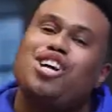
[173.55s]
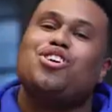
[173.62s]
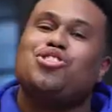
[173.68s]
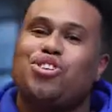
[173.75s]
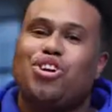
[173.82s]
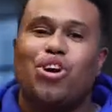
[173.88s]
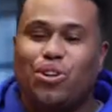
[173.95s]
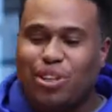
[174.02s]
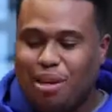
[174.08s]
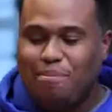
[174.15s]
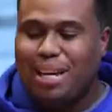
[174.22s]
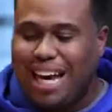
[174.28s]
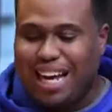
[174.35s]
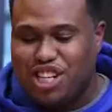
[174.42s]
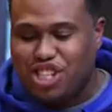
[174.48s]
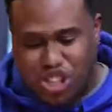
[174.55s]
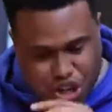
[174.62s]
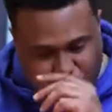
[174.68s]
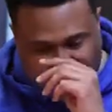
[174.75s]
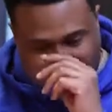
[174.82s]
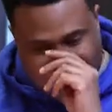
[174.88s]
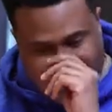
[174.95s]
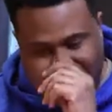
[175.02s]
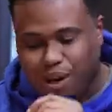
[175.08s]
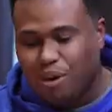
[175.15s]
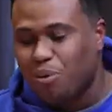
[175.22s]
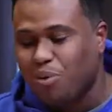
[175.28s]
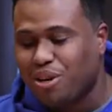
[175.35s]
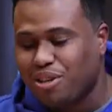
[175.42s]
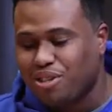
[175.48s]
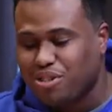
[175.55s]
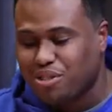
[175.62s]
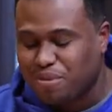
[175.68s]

So let me kind of show you how it works.